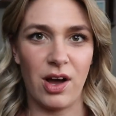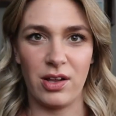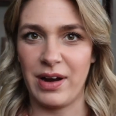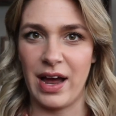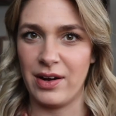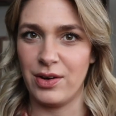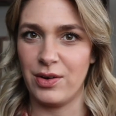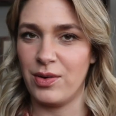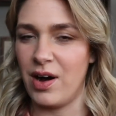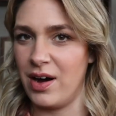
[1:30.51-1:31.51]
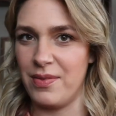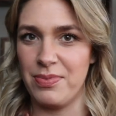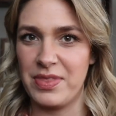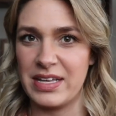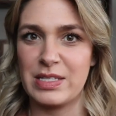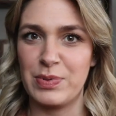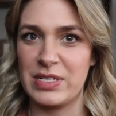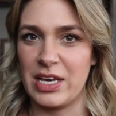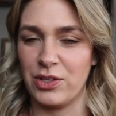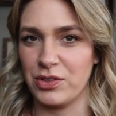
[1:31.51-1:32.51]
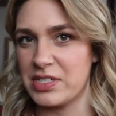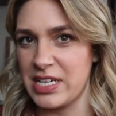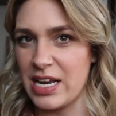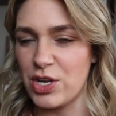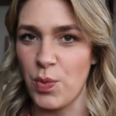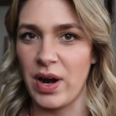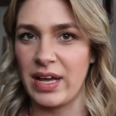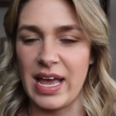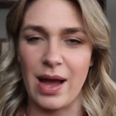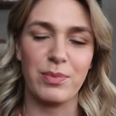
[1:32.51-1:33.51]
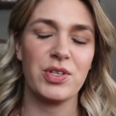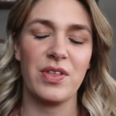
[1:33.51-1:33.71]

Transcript: Colorado on this particular date and you want to camp.